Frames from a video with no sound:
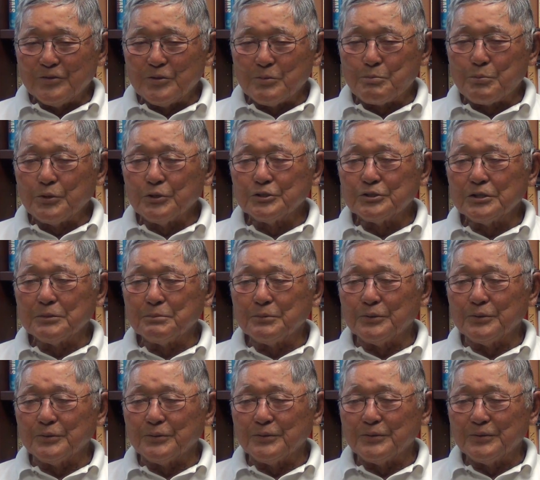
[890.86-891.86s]

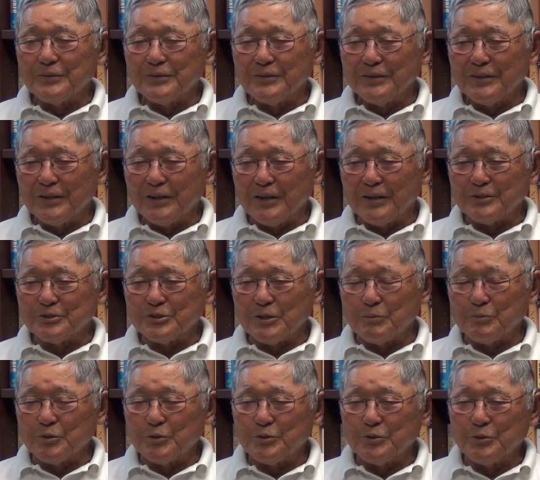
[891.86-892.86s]
principal had
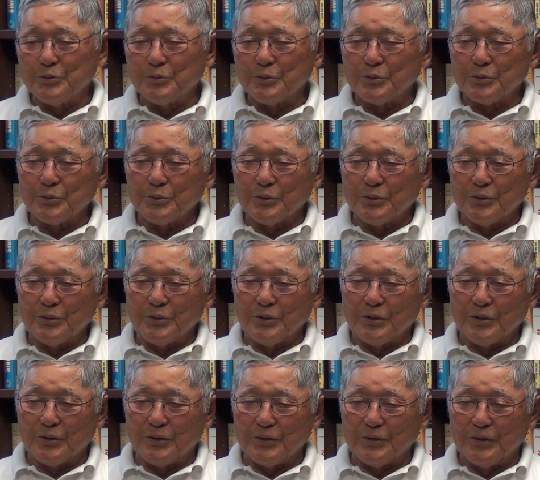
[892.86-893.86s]
something to do with,
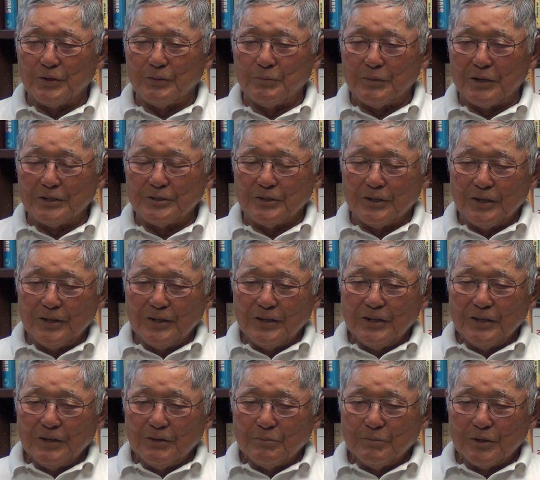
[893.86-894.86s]
and my
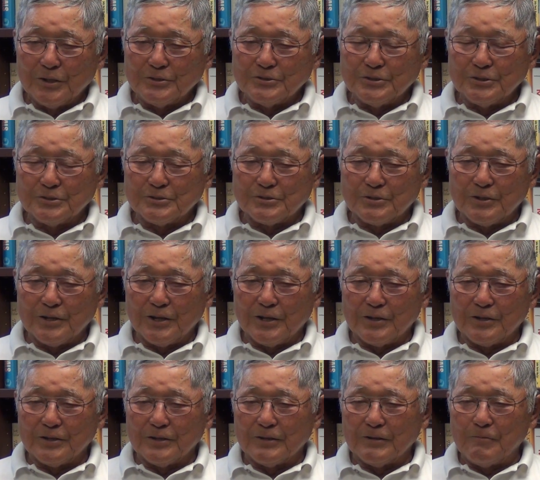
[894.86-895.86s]
sister
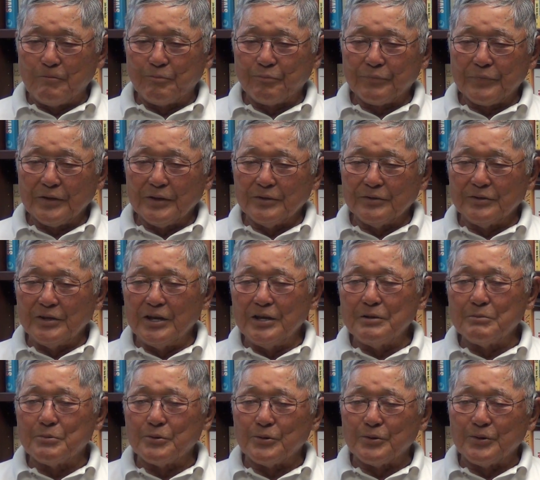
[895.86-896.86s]
had a
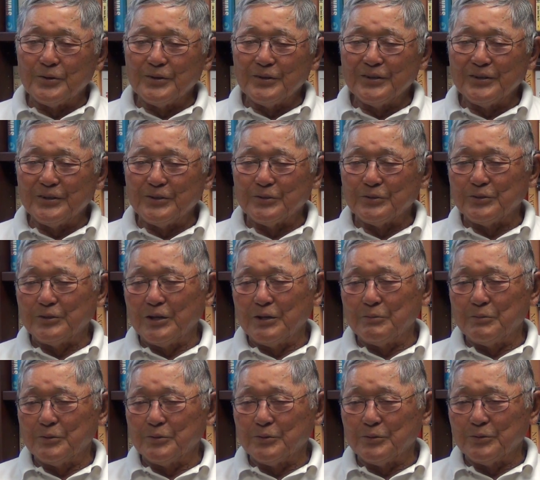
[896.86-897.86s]
neighbor
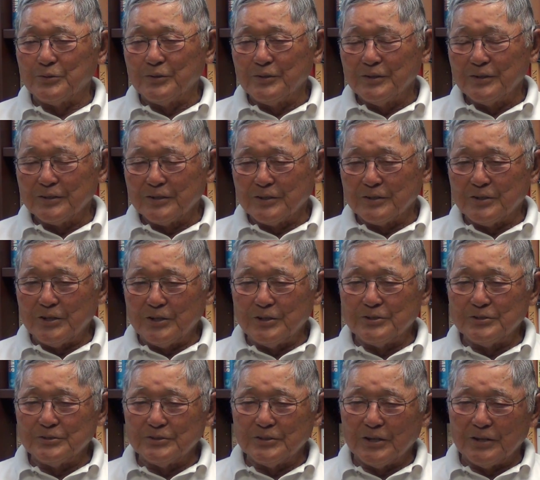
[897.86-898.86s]

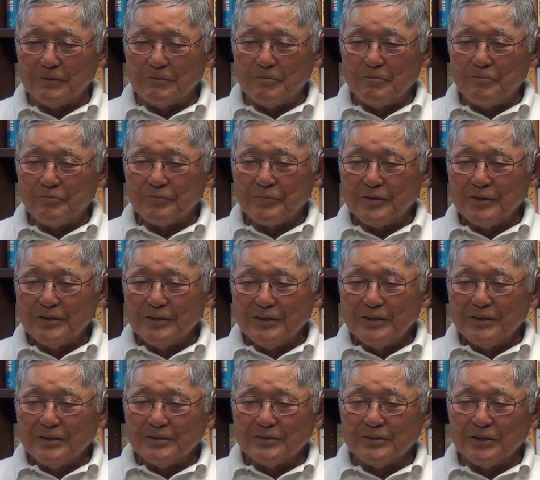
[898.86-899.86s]
Caucasian that
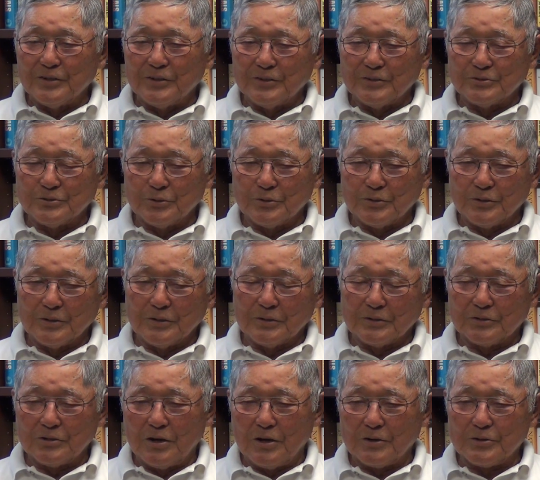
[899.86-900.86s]
sort
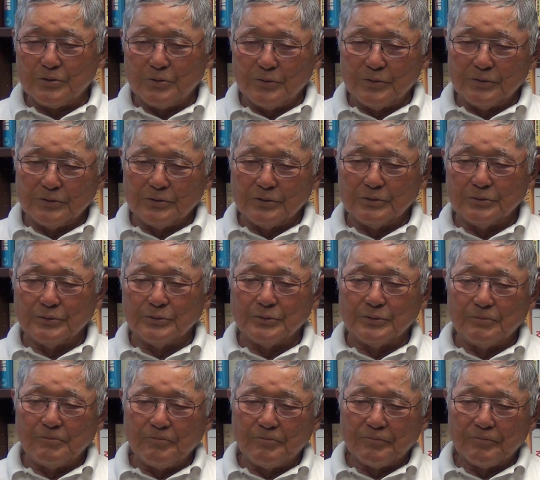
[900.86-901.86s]
of talked her into